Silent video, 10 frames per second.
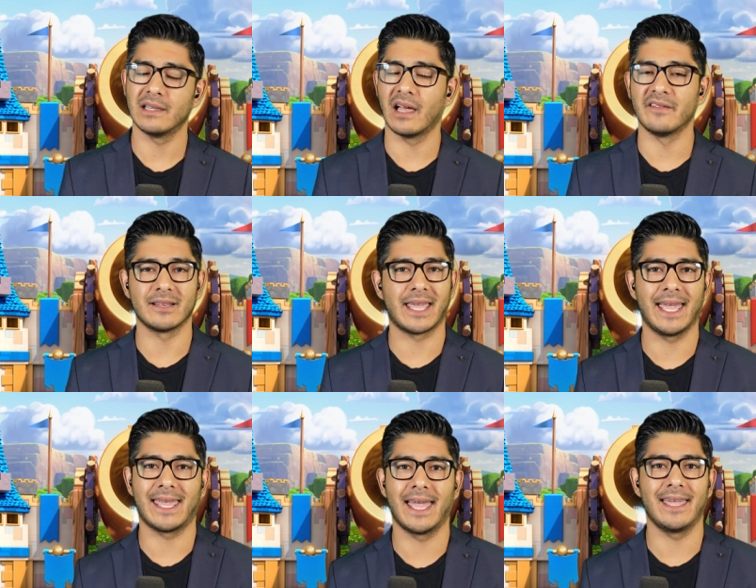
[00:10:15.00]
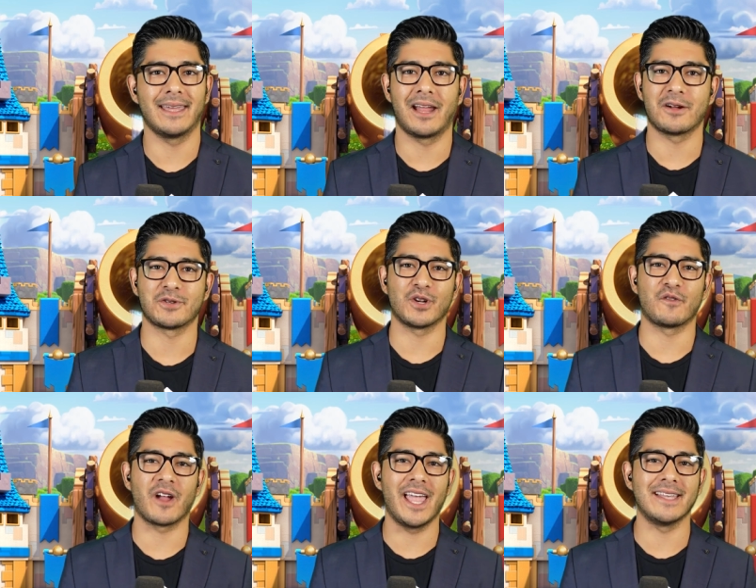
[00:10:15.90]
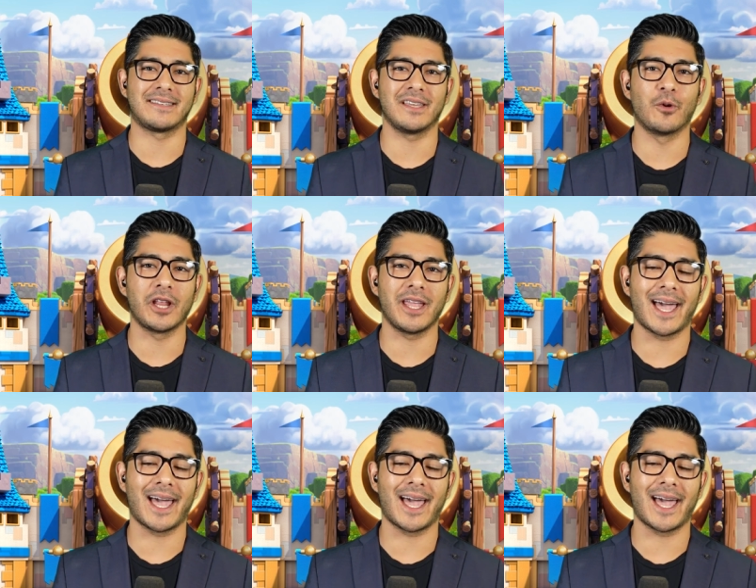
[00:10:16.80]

Love it. KK and Air Surfer. AC, what do you